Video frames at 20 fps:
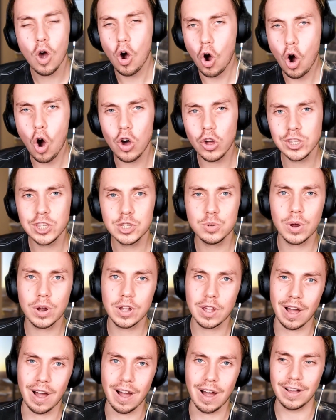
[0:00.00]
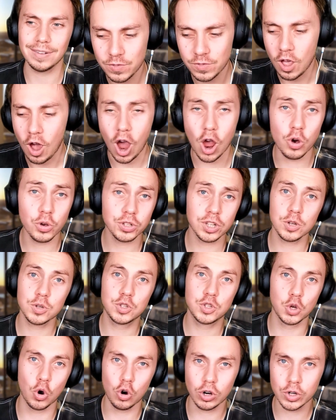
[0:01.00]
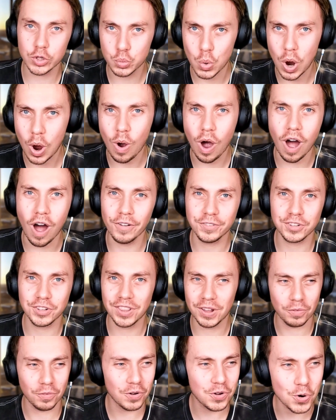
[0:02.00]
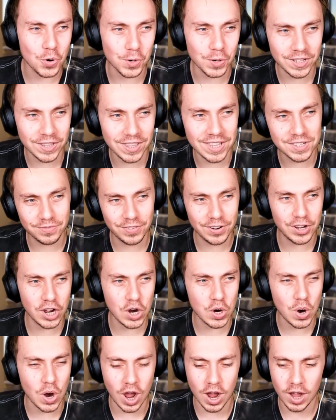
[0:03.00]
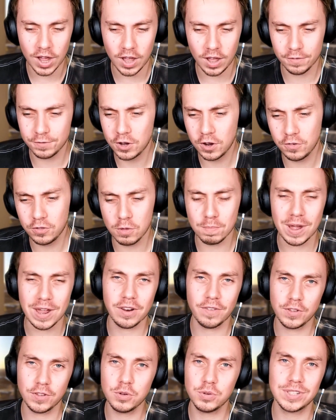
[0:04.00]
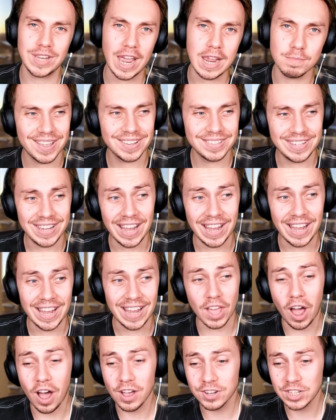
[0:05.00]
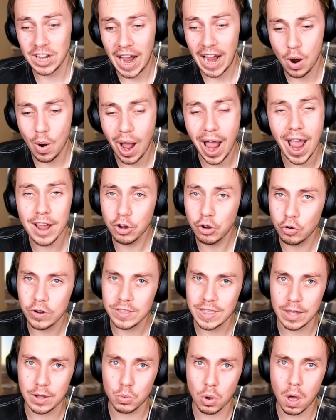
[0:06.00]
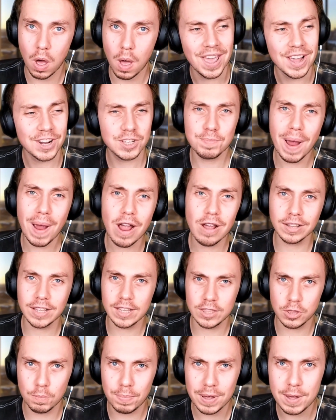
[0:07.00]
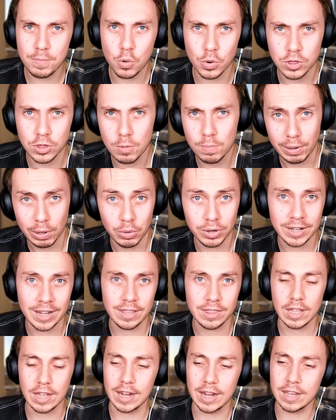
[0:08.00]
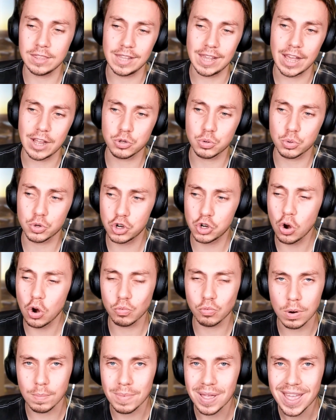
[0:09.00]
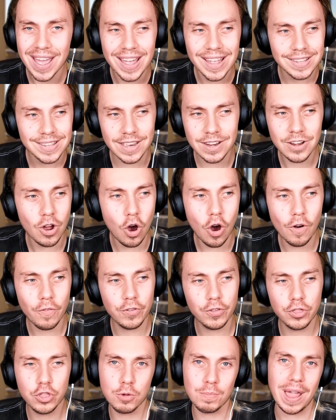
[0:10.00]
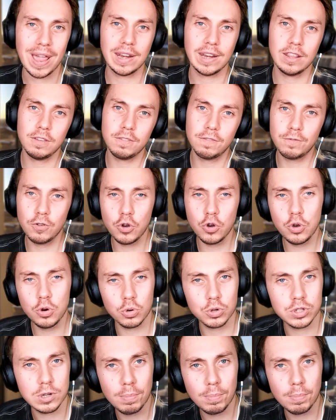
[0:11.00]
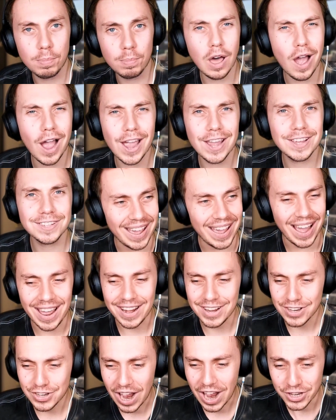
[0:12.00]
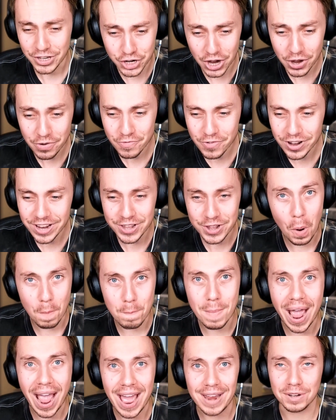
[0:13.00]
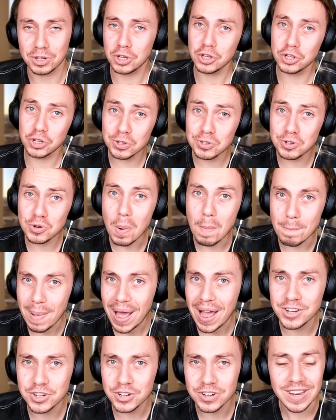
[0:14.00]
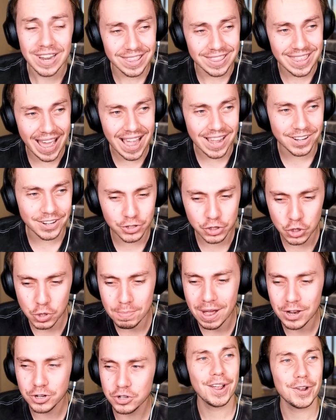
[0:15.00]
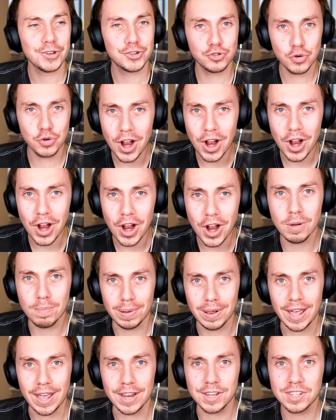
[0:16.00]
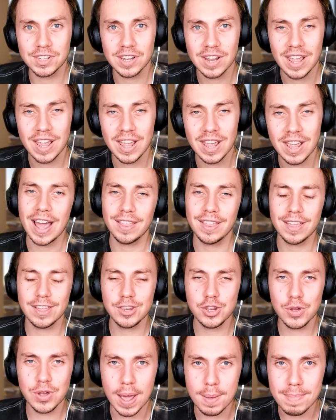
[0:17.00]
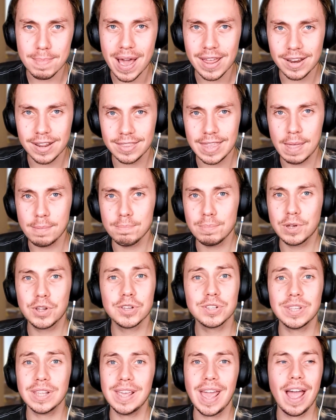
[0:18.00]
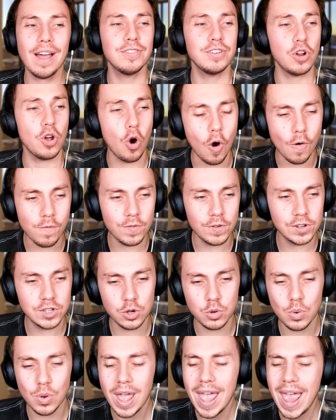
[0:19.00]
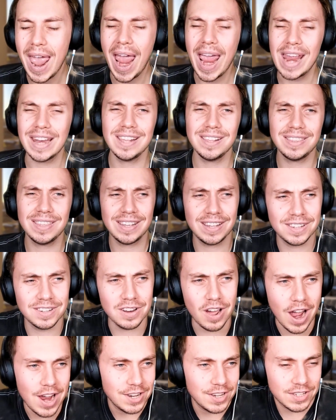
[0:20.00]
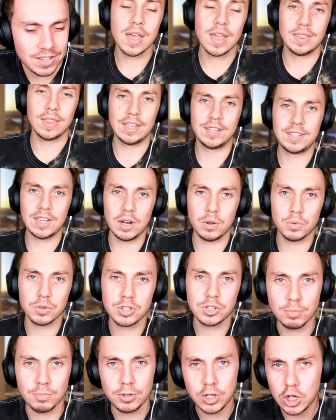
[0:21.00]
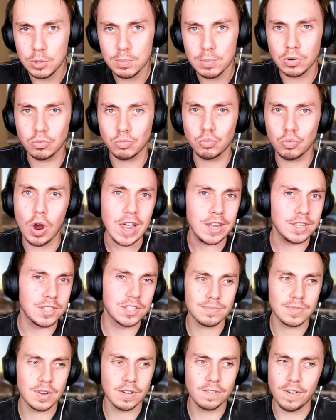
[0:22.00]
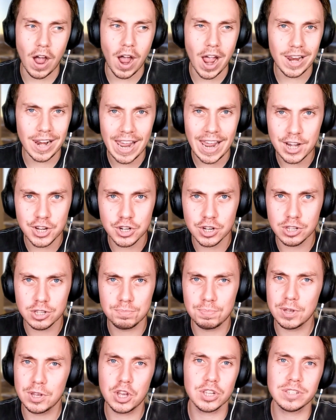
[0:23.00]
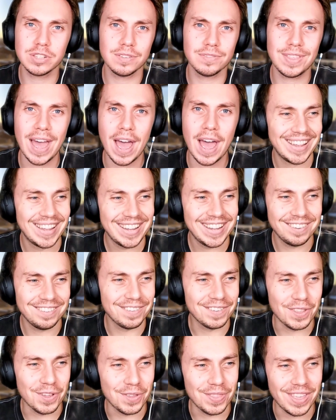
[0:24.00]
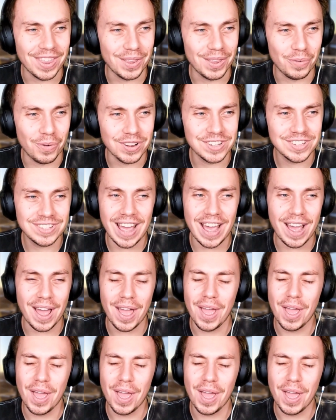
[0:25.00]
onto a car. I also saw as well after they recorded this video, uh, a few of them made a few statements telling us how angry they were because apparently the people in the building and the, in the actual showroom didn't offer them any food or supplies and, and generally got mad. C could you imagine that? Could you imagine trashing a place and then you get mad at them because they haven't offered you anything nice? They said it was some human rights violations because of that, even though they're the ones that